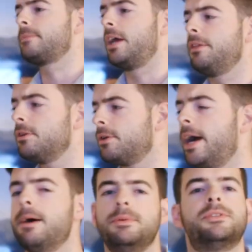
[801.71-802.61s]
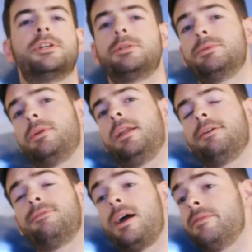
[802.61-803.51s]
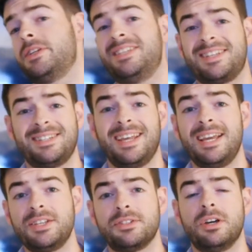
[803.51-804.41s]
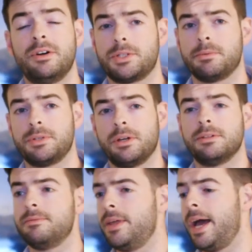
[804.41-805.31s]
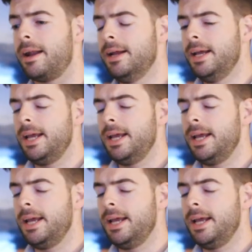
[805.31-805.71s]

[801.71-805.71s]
I think the dry hopping section was only like five or six days though as a result of that.